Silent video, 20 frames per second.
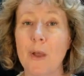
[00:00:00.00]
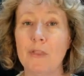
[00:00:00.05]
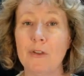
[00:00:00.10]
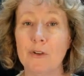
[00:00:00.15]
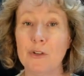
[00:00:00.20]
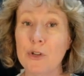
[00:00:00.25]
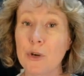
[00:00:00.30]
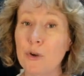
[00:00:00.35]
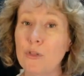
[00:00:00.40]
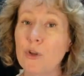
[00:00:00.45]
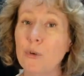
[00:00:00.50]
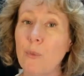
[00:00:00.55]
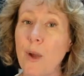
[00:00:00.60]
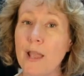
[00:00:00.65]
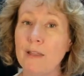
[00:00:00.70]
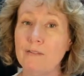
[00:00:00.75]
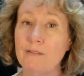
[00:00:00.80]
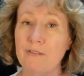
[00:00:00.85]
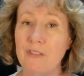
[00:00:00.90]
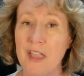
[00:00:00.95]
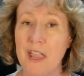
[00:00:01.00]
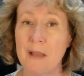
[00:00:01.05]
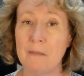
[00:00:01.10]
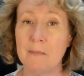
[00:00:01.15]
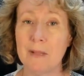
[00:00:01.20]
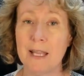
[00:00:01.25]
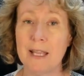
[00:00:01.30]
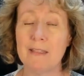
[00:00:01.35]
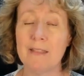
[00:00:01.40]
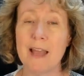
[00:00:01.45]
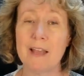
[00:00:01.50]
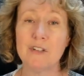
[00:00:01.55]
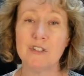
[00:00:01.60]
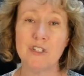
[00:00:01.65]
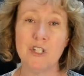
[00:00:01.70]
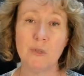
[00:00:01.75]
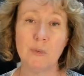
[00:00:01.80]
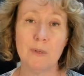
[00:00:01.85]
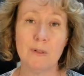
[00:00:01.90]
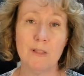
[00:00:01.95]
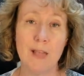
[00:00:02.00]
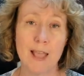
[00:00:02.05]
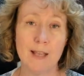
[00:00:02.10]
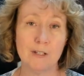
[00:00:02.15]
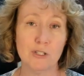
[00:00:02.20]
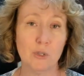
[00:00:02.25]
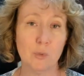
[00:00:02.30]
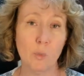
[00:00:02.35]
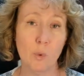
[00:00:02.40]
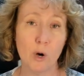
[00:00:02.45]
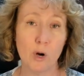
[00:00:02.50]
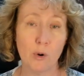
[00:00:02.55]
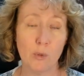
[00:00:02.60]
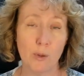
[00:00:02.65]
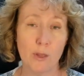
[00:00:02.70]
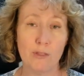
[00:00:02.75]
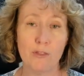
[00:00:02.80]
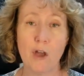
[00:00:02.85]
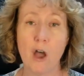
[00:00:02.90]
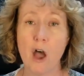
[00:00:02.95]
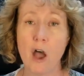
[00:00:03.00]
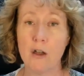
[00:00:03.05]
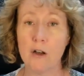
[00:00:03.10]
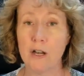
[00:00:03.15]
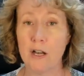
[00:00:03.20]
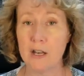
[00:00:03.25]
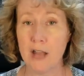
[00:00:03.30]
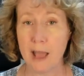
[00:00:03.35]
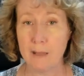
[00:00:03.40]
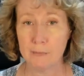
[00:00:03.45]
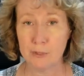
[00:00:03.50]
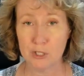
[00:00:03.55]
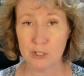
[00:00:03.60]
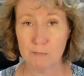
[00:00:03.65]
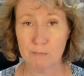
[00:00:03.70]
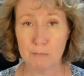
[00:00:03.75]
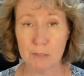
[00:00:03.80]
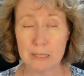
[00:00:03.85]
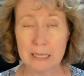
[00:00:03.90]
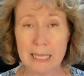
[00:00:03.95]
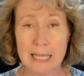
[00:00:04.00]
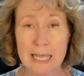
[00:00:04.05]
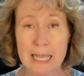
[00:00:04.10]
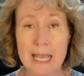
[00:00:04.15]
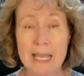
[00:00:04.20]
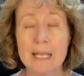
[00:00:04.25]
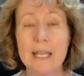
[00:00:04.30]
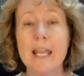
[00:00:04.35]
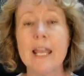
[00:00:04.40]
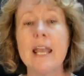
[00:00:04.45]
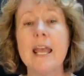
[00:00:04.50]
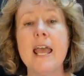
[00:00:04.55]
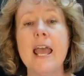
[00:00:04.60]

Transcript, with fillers: whether you're the right family that she would like to work with on an adoption plan.